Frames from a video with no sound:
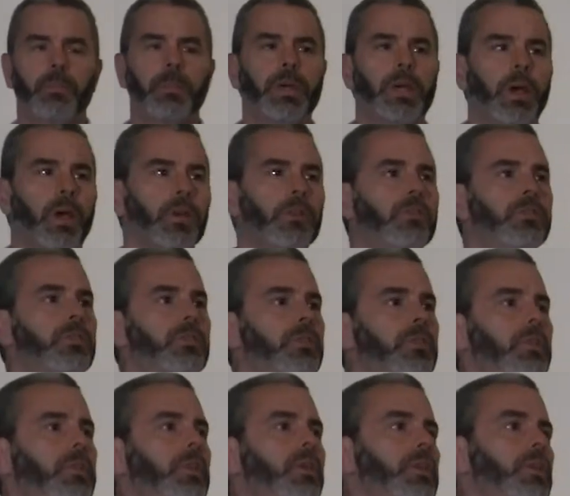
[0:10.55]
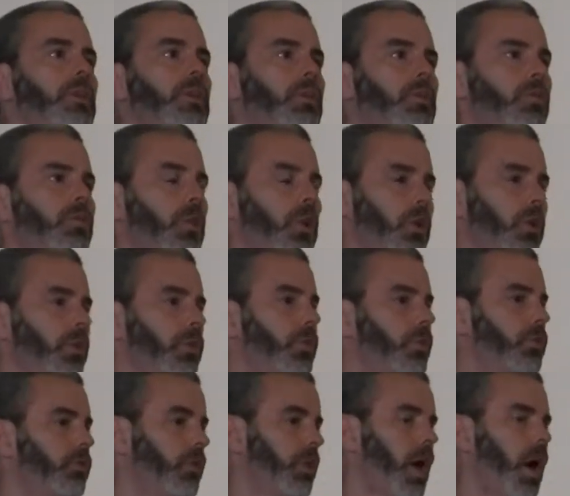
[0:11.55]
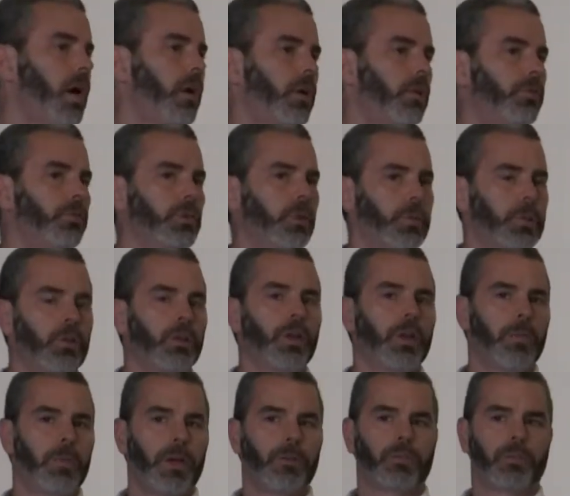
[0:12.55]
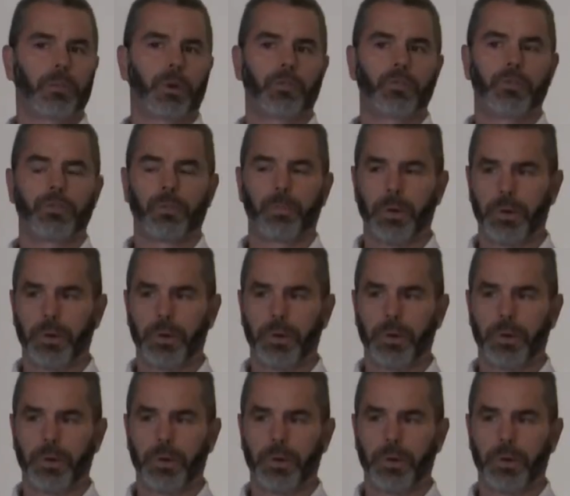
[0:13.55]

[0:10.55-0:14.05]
because you've heard there's a lot of community-based approaches to